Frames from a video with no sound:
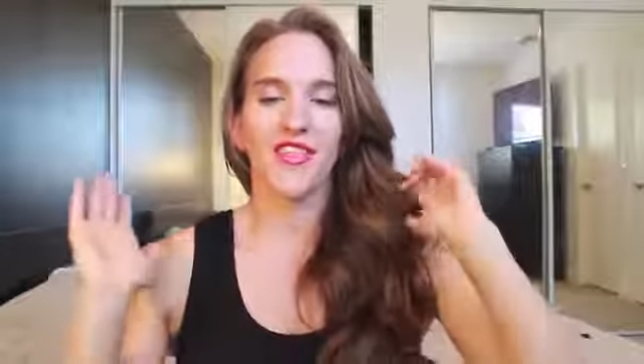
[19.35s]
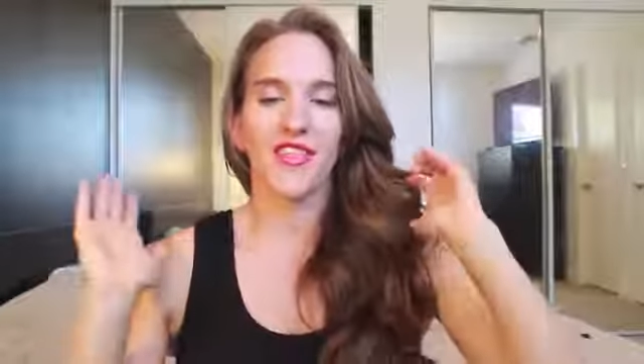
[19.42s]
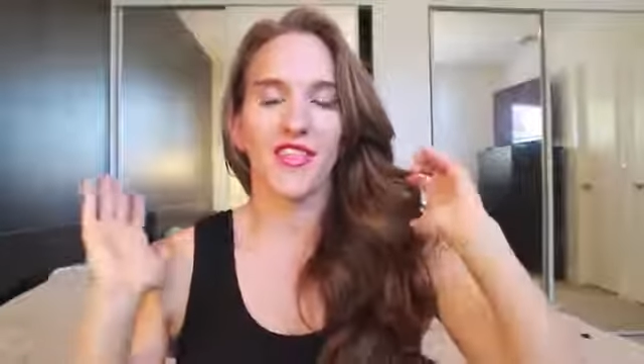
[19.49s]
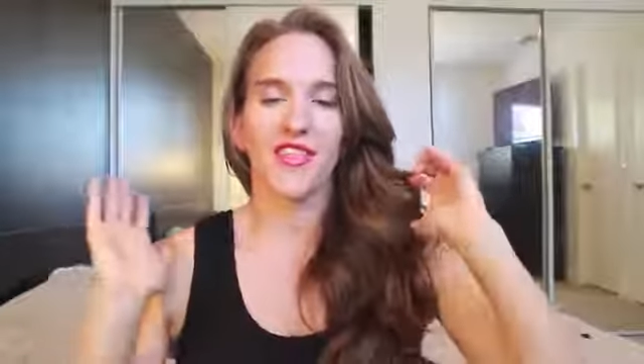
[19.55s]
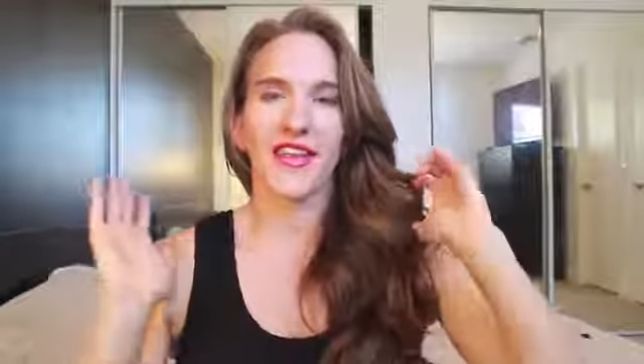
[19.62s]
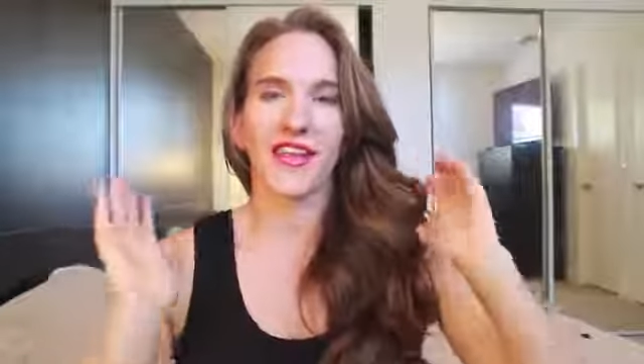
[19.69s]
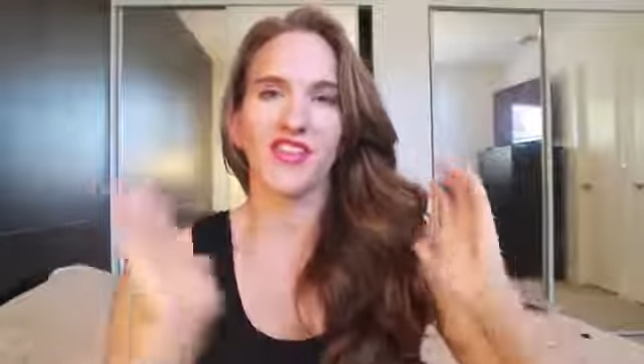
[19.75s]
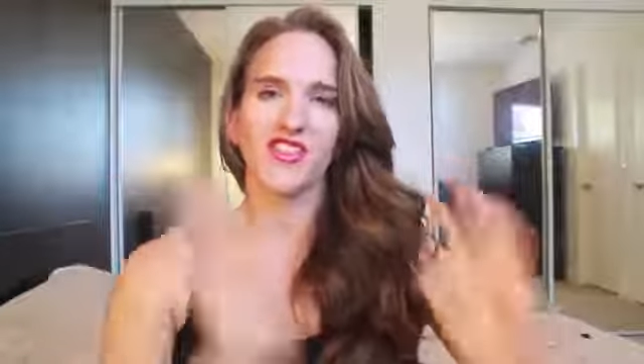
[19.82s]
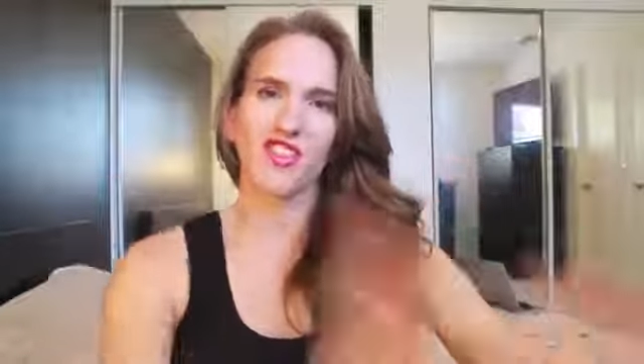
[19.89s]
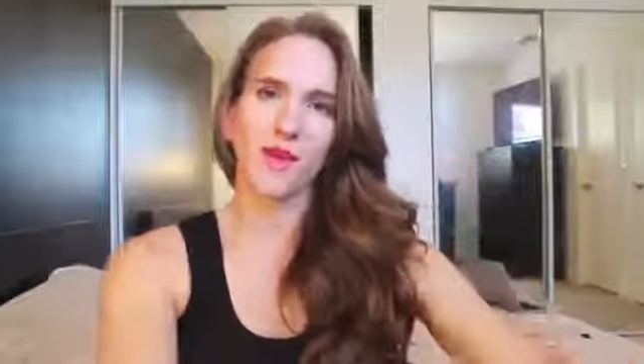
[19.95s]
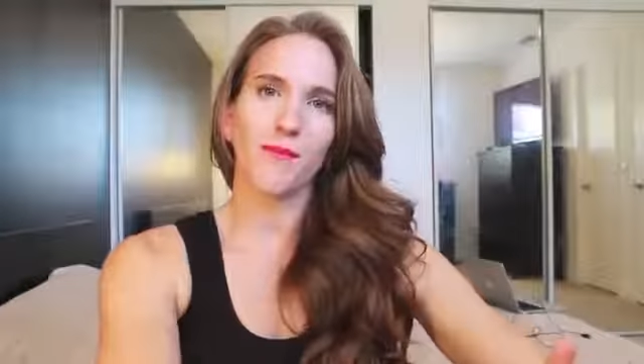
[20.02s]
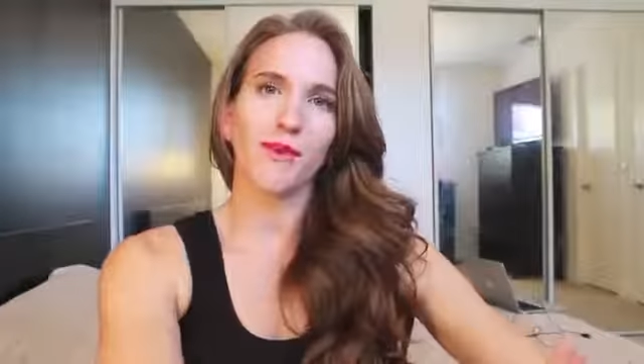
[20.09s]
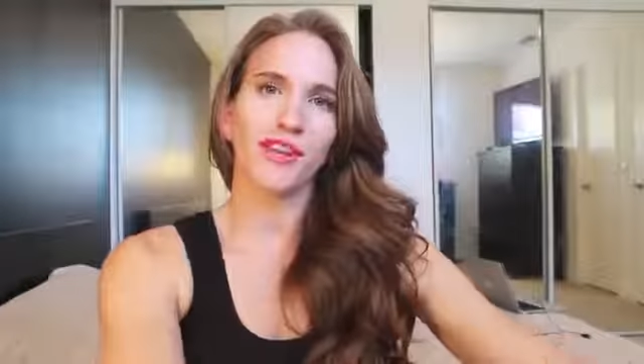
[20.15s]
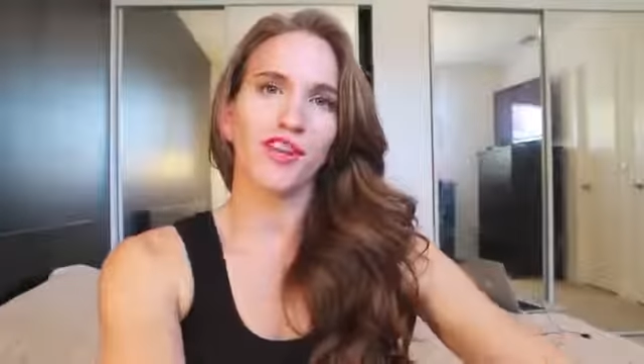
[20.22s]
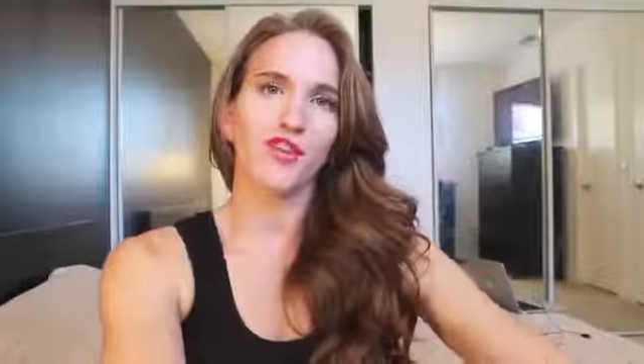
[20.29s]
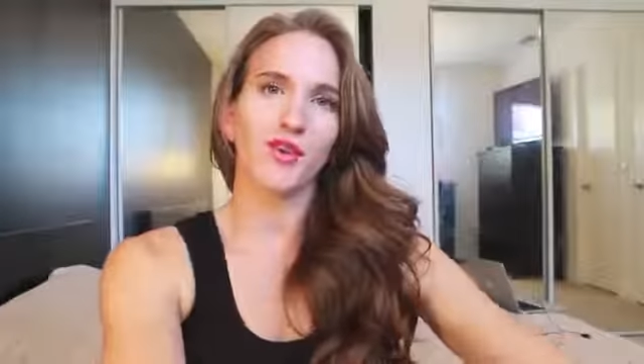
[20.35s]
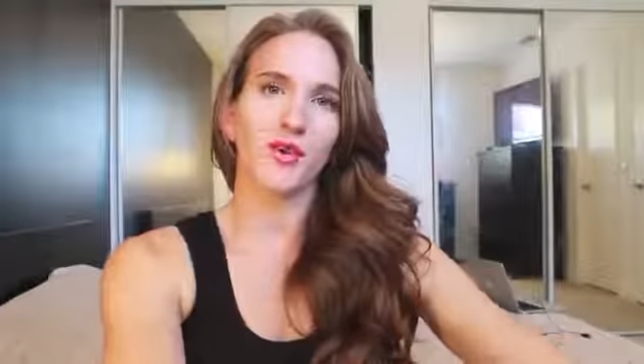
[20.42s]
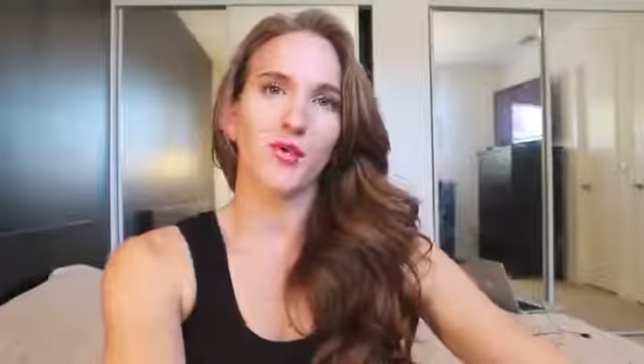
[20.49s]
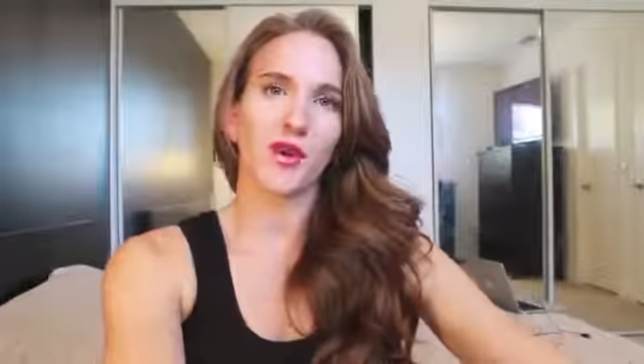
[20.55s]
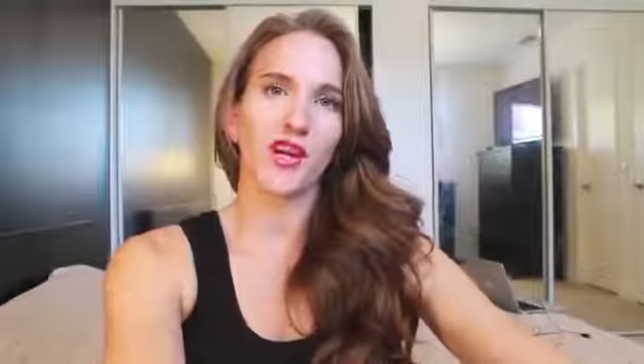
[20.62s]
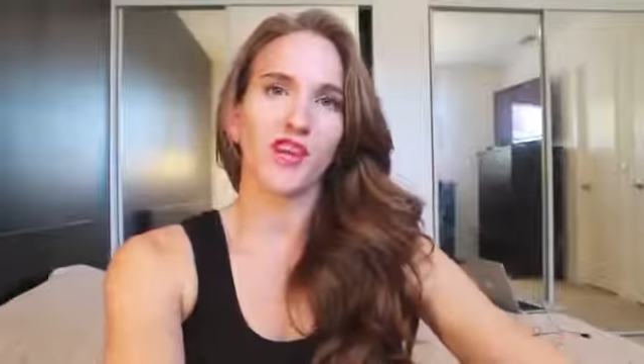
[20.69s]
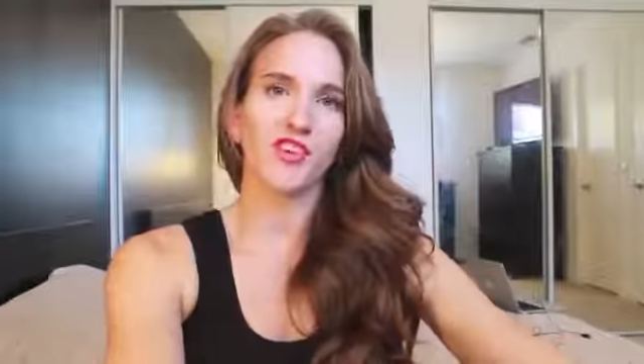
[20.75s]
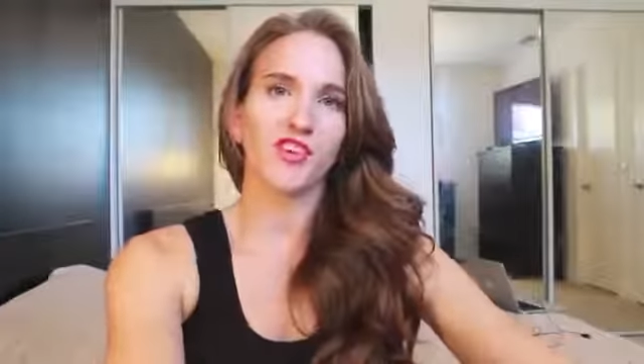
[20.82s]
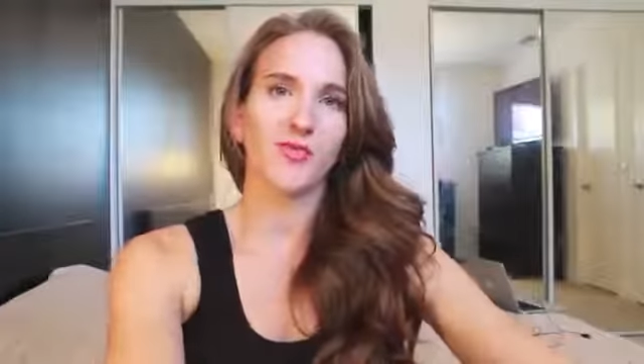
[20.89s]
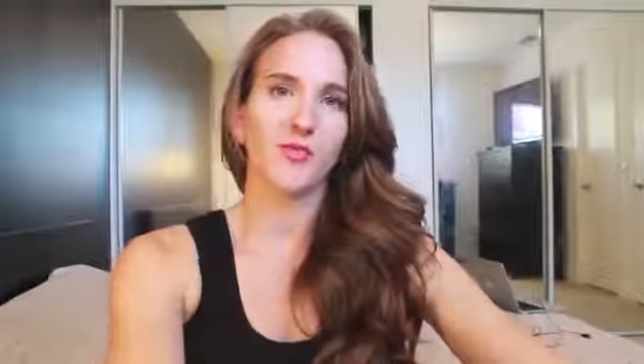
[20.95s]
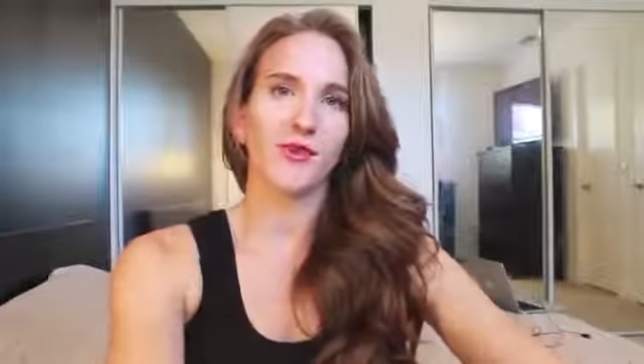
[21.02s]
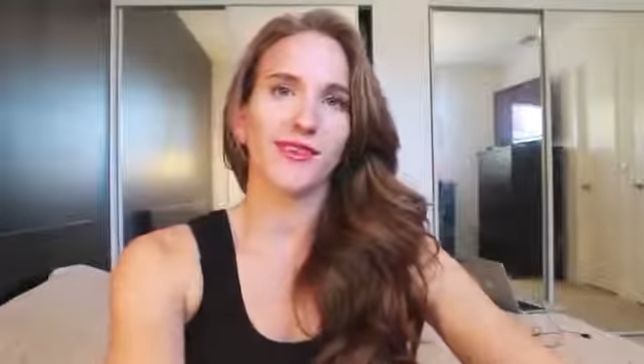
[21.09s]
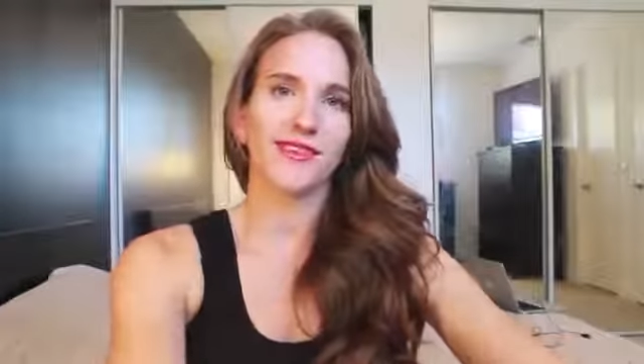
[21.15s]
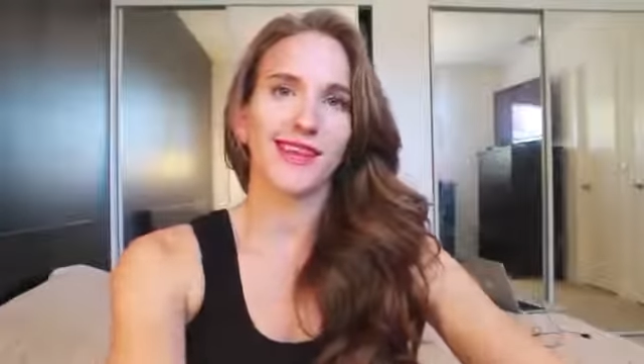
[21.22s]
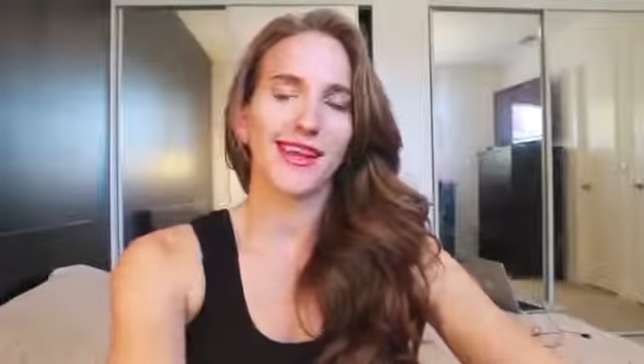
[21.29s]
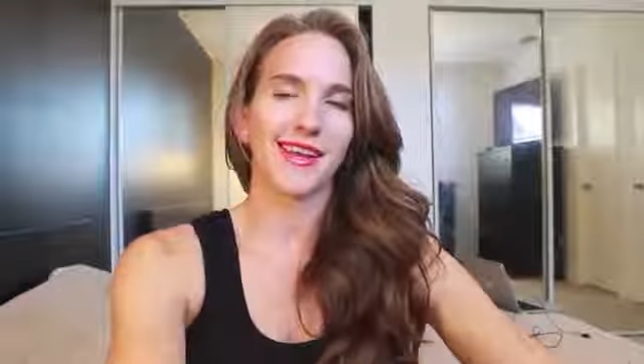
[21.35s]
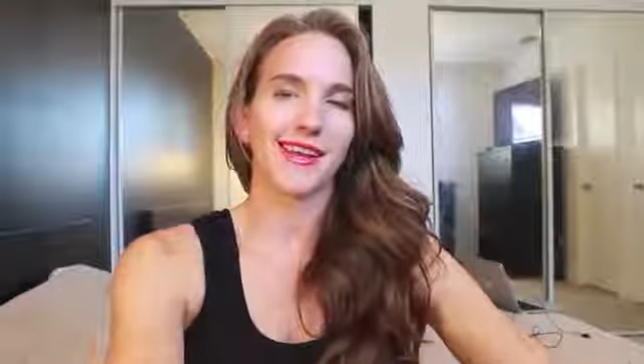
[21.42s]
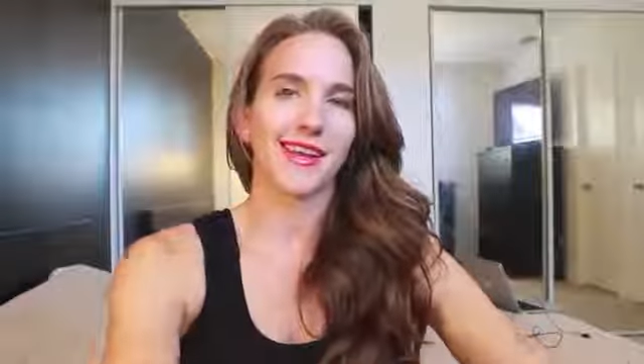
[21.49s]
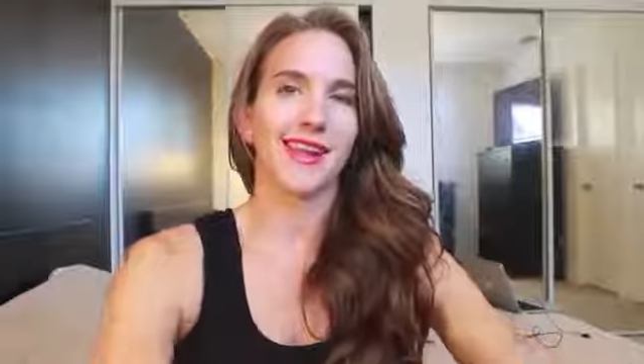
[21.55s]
that they jump into it 100%